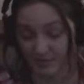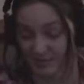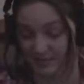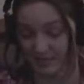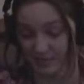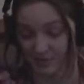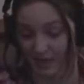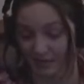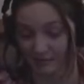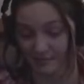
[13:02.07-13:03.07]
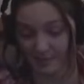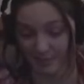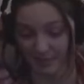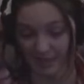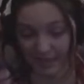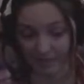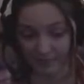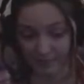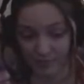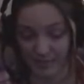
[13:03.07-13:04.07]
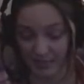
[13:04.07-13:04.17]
to continue that. Something that we take